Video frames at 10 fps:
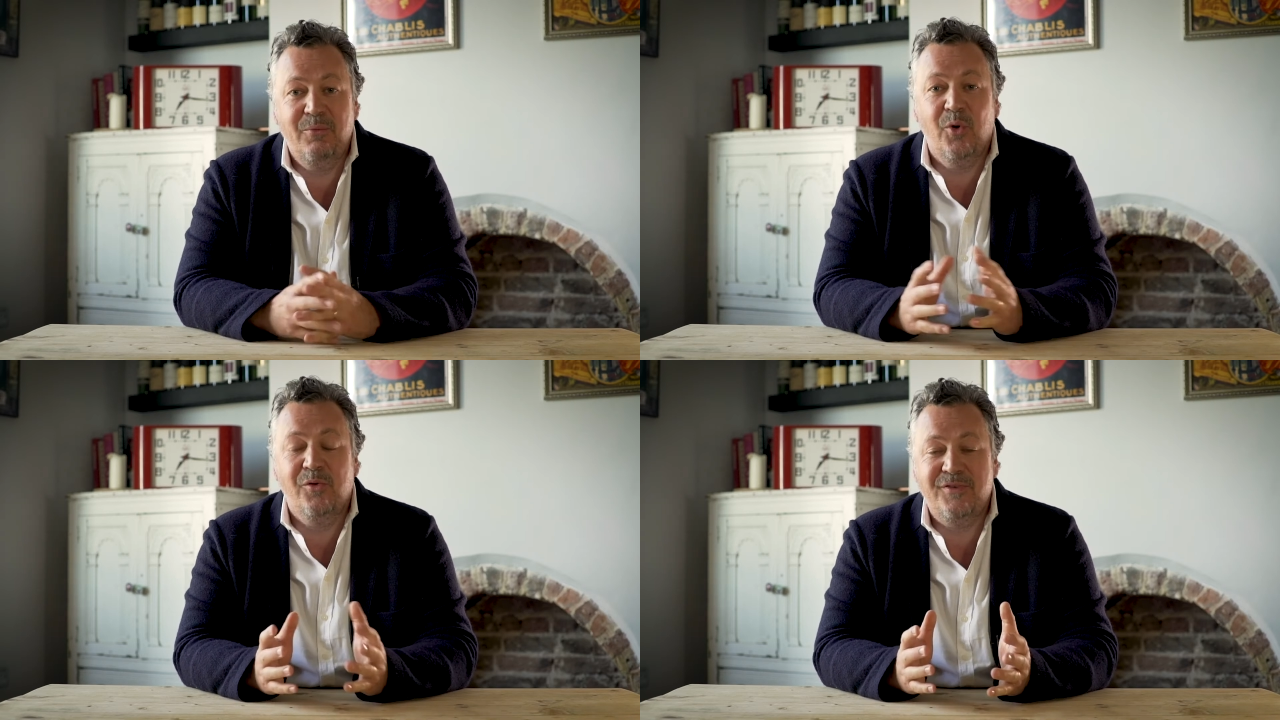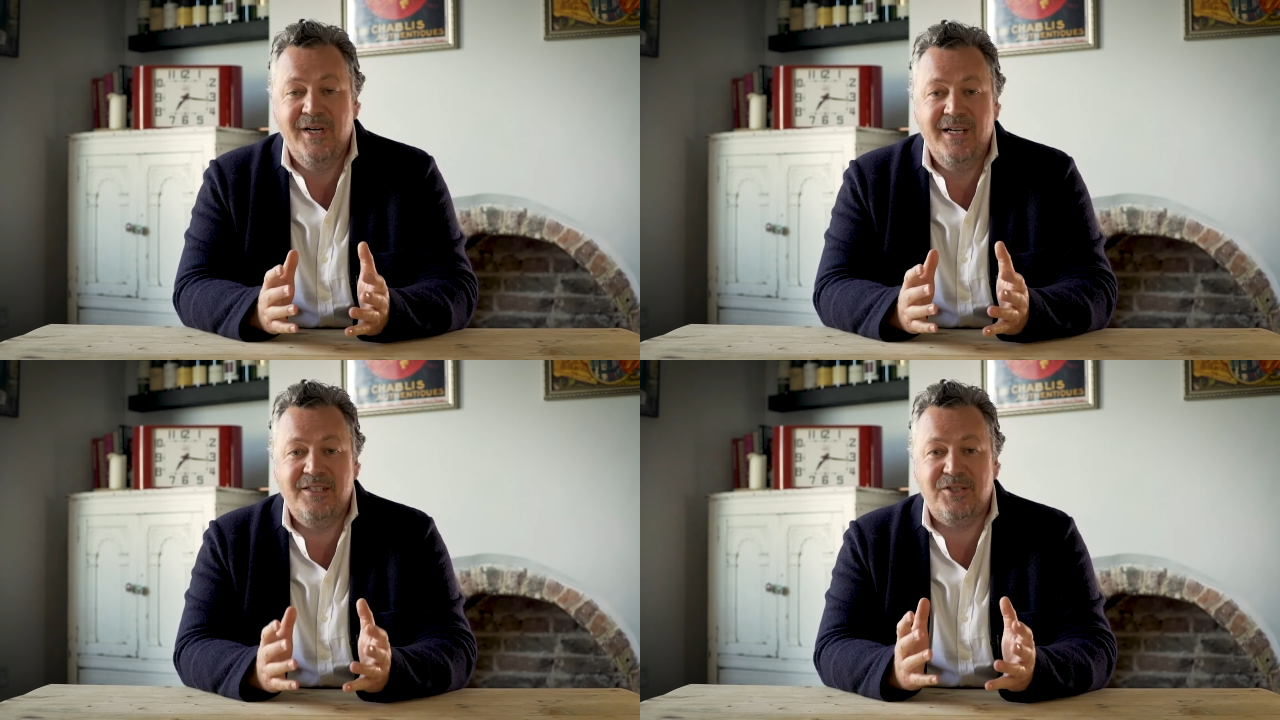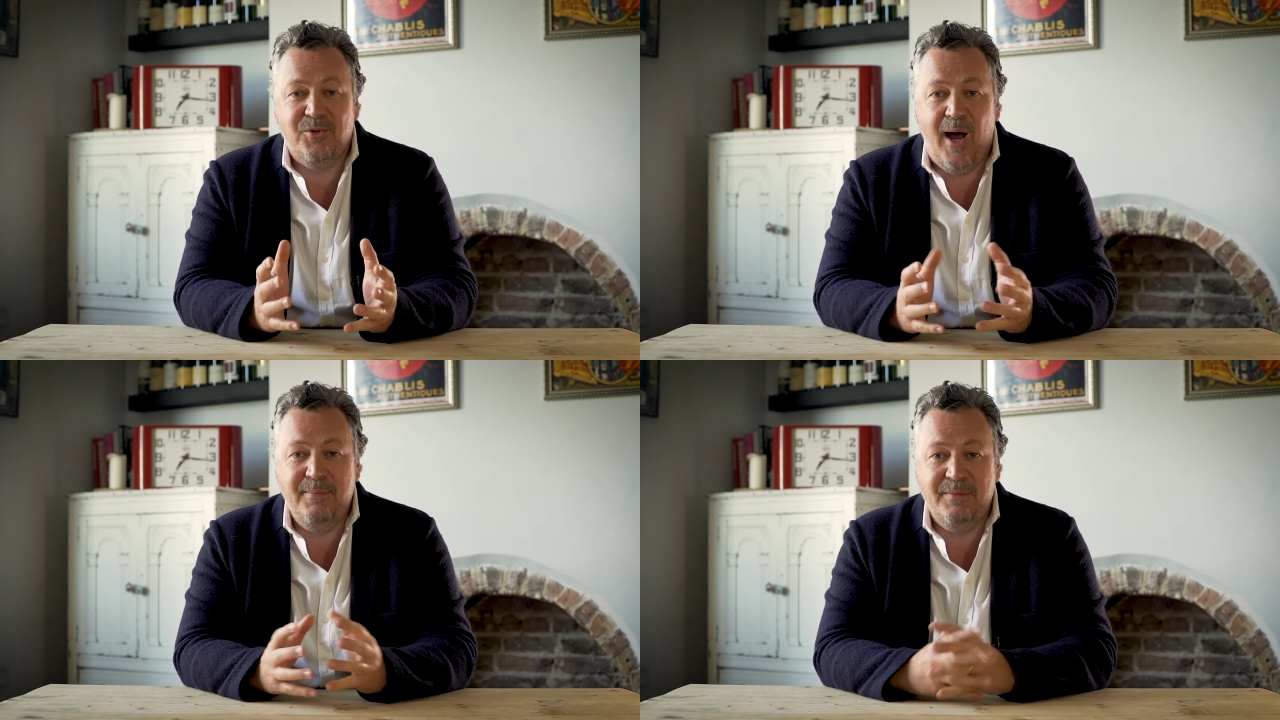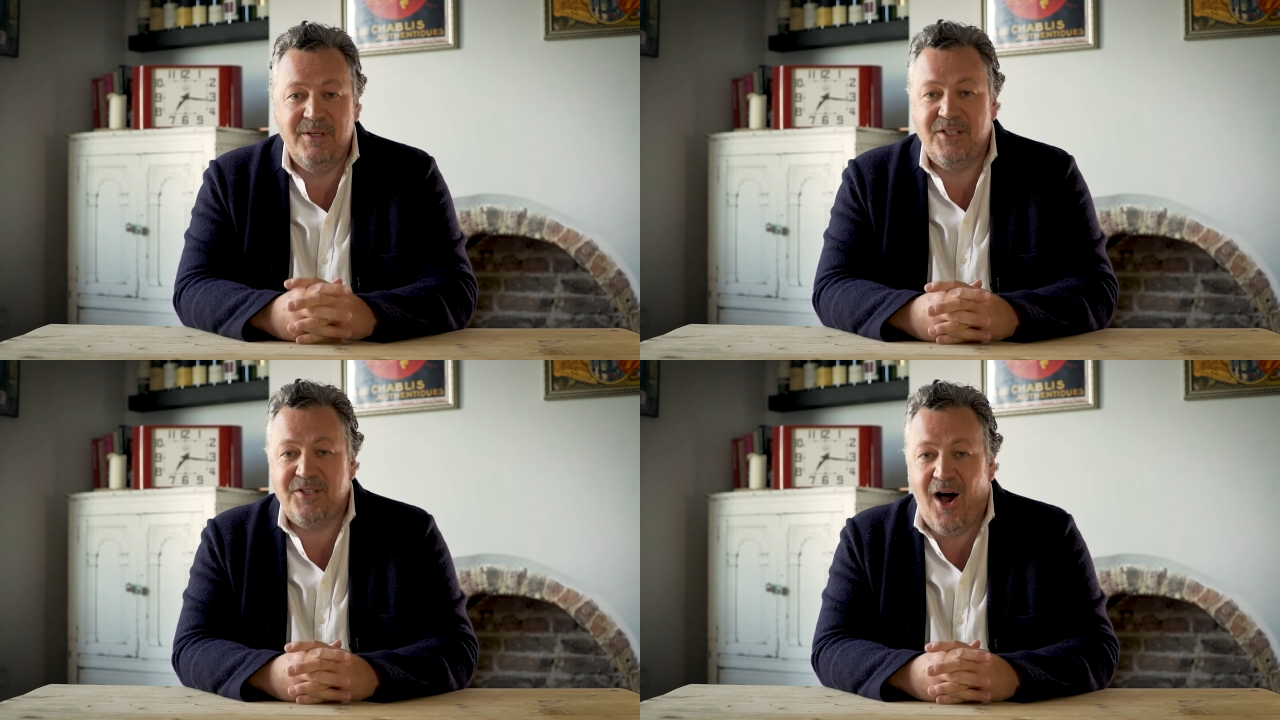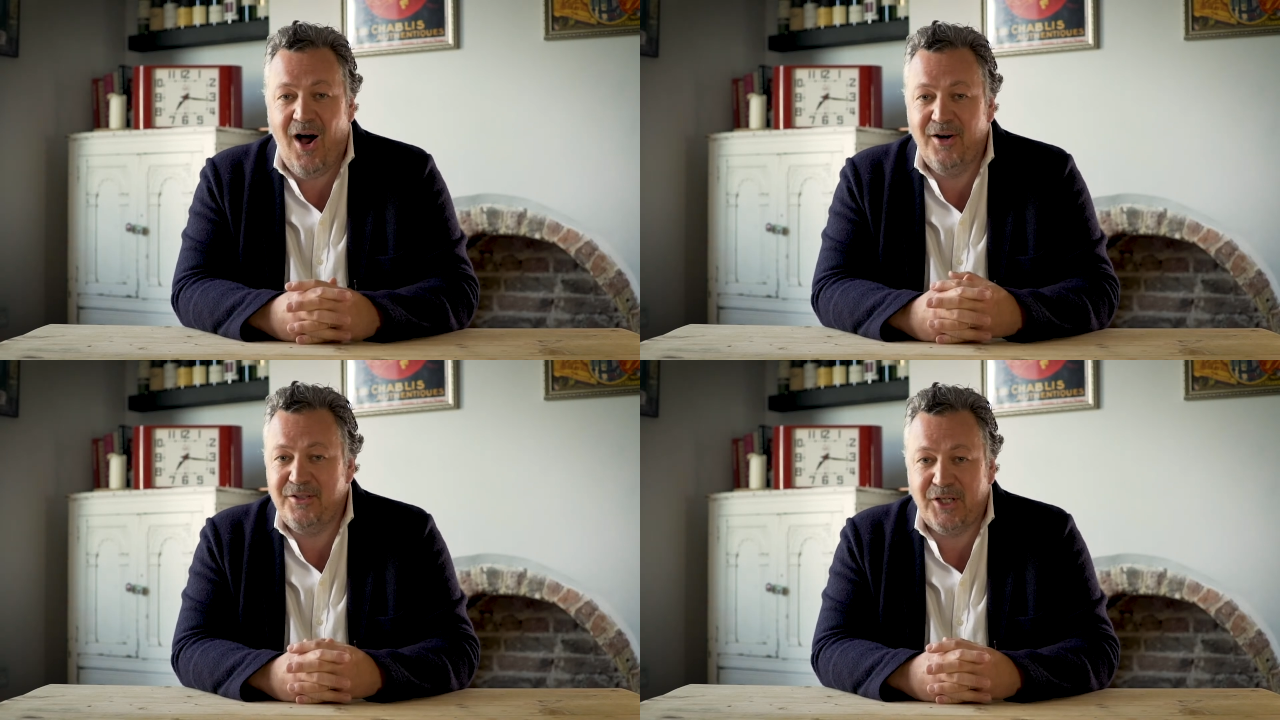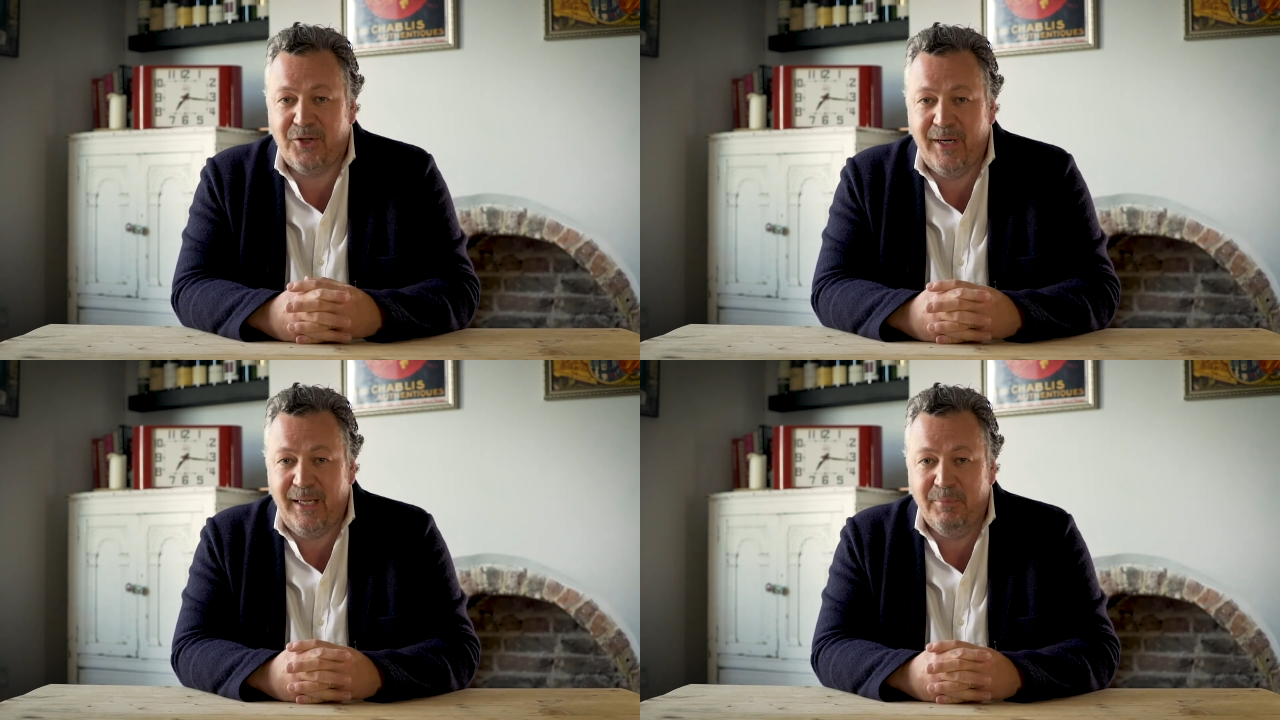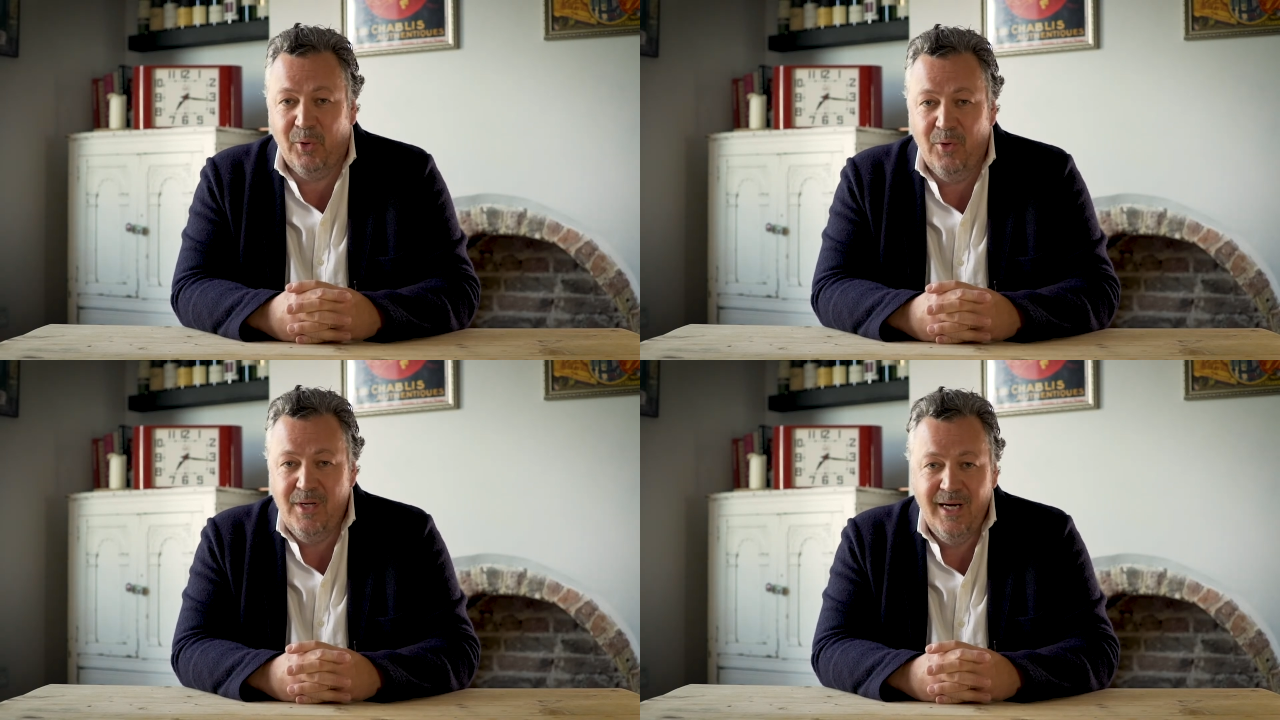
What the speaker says: Woolf described him as hard as a cricket ball